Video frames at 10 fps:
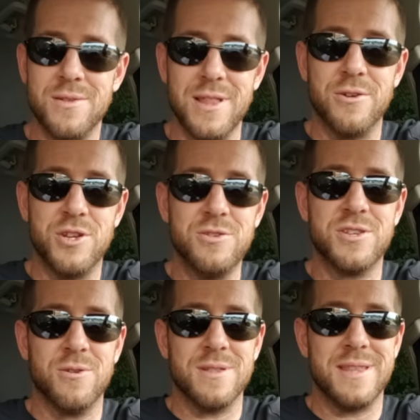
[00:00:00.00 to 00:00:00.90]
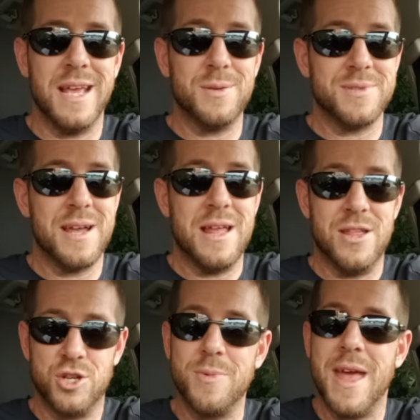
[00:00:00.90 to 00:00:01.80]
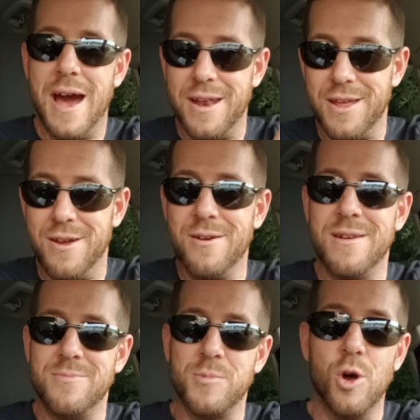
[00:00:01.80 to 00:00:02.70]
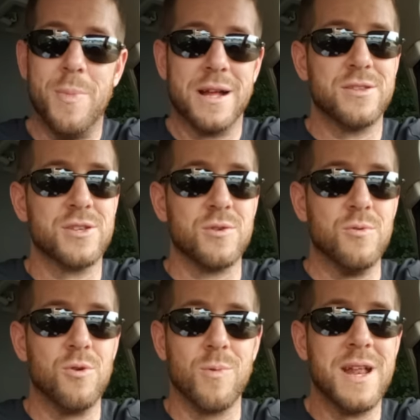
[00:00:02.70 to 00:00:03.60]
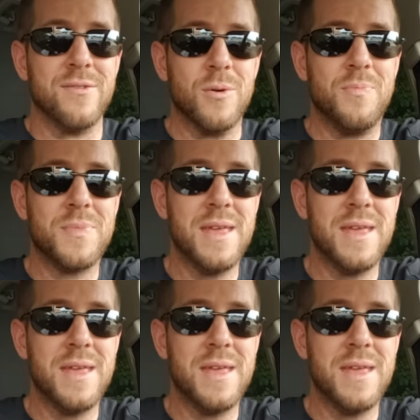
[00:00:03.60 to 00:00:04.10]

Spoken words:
let her do certain things, but and then she'll be out of here and go back to school or whatever.